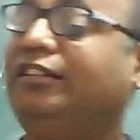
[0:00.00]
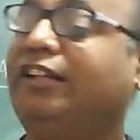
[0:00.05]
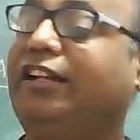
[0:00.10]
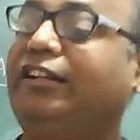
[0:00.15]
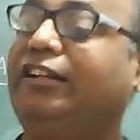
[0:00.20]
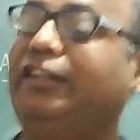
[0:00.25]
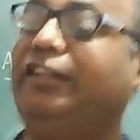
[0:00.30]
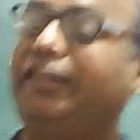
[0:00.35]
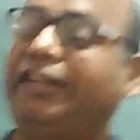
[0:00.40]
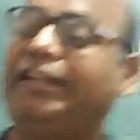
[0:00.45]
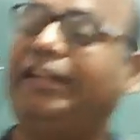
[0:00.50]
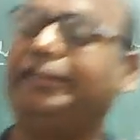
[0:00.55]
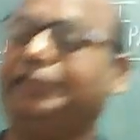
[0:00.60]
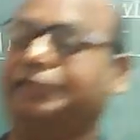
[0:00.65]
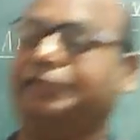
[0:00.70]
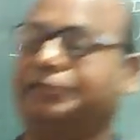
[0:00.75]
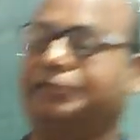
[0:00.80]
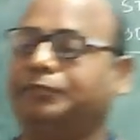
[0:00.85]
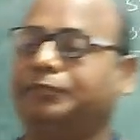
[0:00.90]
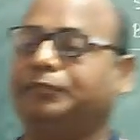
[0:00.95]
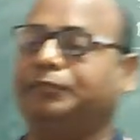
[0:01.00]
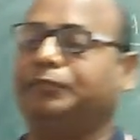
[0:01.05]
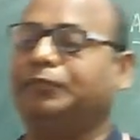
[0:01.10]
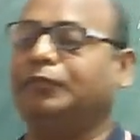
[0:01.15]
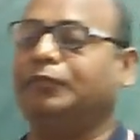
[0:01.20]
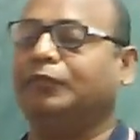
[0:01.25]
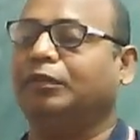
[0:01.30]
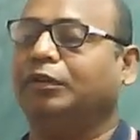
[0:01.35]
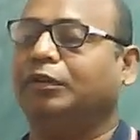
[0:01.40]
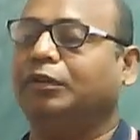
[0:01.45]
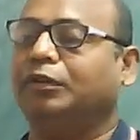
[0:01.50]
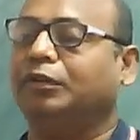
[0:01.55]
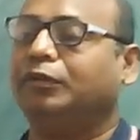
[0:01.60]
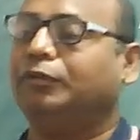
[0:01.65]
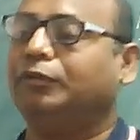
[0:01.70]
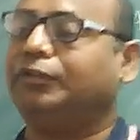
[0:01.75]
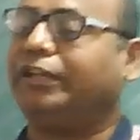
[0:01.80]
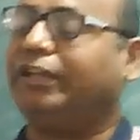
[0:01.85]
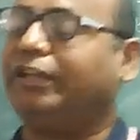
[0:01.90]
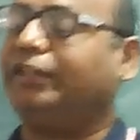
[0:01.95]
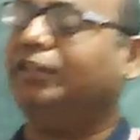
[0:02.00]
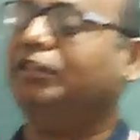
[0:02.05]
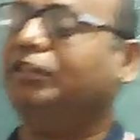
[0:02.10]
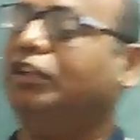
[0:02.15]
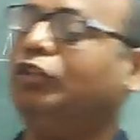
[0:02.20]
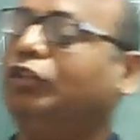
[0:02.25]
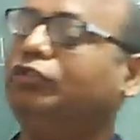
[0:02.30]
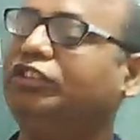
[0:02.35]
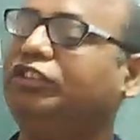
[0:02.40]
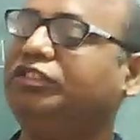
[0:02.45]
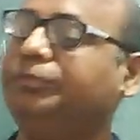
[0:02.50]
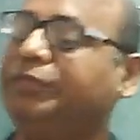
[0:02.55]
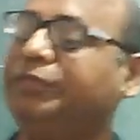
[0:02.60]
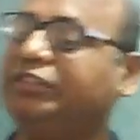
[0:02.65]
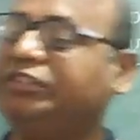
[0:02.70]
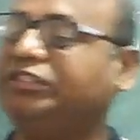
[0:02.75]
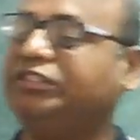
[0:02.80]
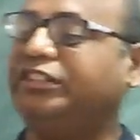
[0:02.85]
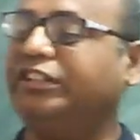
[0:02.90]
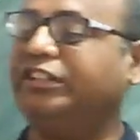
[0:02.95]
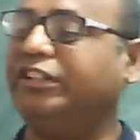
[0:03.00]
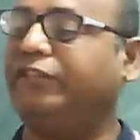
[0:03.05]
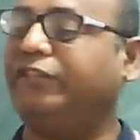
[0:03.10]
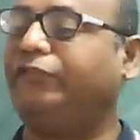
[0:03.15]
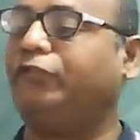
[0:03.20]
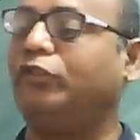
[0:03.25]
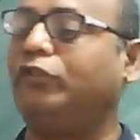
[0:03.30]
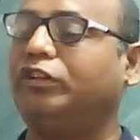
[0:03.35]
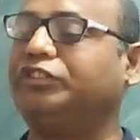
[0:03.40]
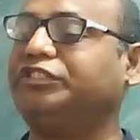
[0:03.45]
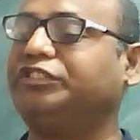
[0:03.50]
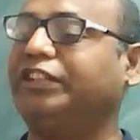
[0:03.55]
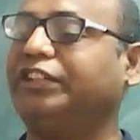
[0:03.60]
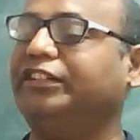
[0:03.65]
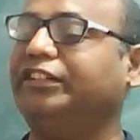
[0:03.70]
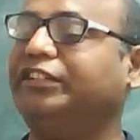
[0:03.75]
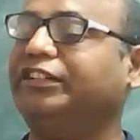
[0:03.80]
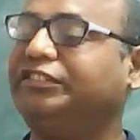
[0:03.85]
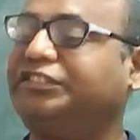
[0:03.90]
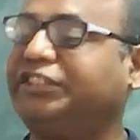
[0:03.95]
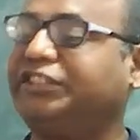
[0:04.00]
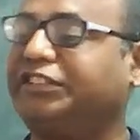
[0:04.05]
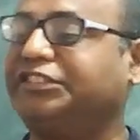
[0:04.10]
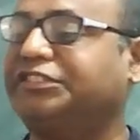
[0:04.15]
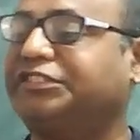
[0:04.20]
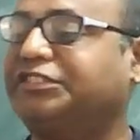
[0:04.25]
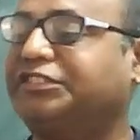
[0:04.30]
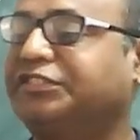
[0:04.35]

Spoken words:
and 10th. Okay, now this much is enough for standard 6th.